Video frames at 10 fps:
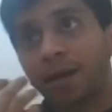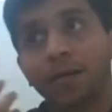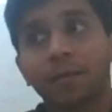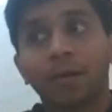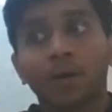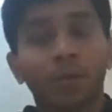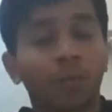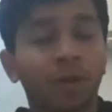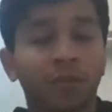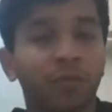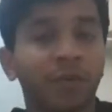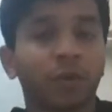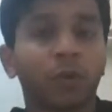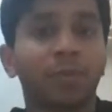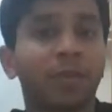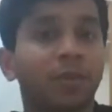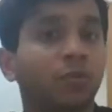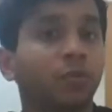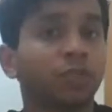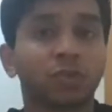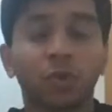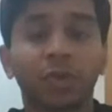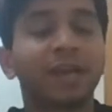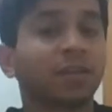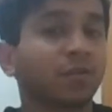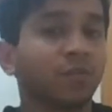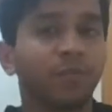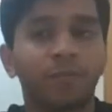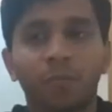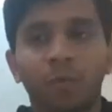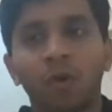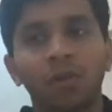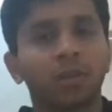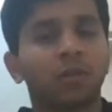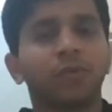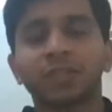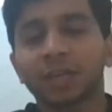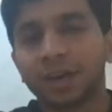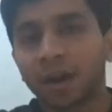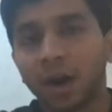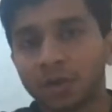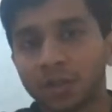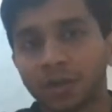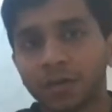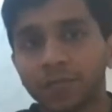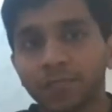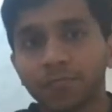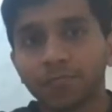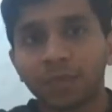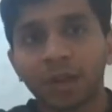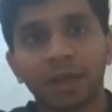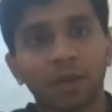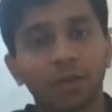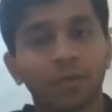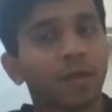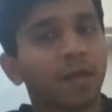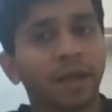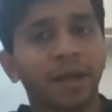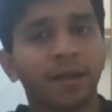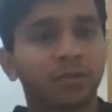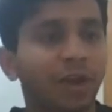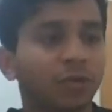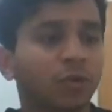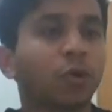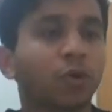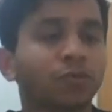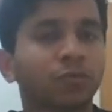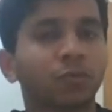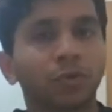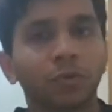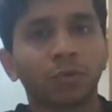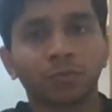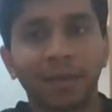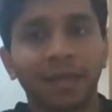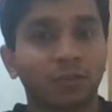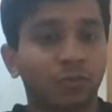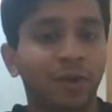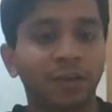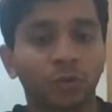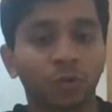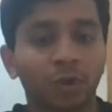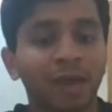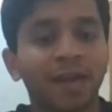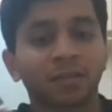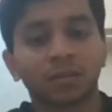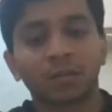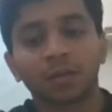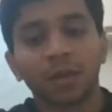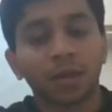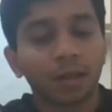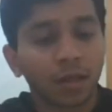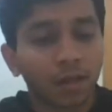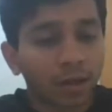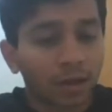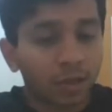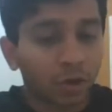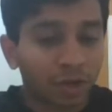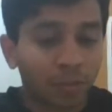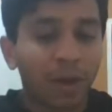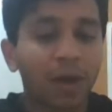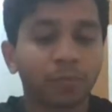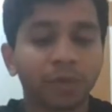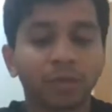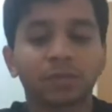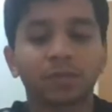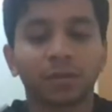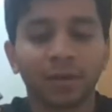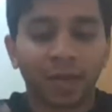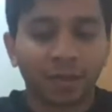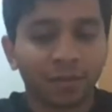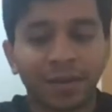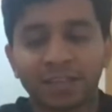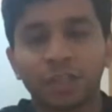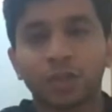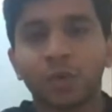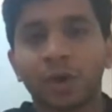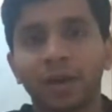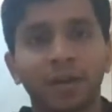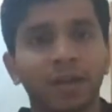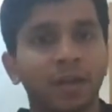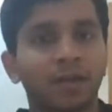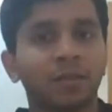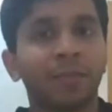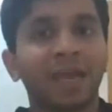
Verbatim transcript: uh, another way could be to just look at them, all the universities that are out there, like, you know, and try to go through, like, try to look at your departments. Like, let's say you are in the